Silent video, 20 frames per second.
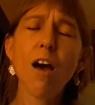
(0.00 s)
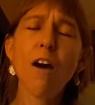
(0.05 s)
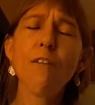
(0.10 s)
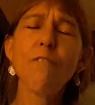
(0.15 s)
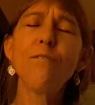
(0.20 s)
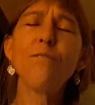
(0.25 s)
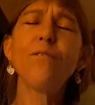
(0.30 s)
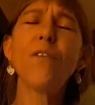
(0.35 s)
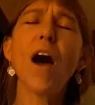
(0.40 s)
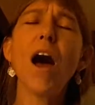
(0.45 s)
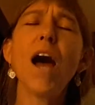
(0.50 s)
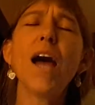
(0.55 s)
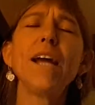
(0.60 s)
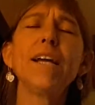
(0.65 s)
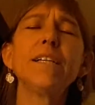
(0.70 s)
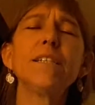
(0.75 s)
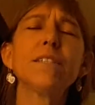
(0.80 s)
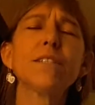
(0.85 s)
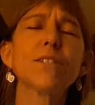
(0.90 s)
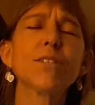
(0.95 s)

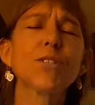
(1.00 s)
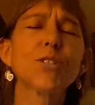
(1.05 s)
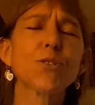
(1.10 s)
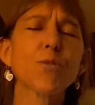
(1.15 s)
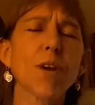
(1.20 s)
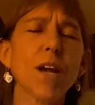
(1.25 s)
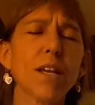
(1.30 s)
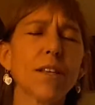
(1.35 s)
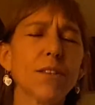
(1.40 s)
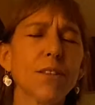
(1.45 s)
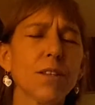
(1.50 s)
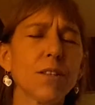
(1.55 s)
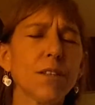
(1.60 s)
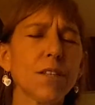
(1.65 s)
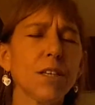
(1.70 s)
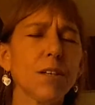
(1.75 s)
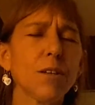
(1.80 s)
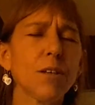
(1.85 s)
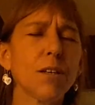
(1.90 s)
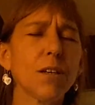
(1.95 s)
find the strength and
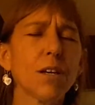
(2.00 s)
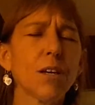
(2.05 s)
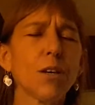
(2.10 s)
the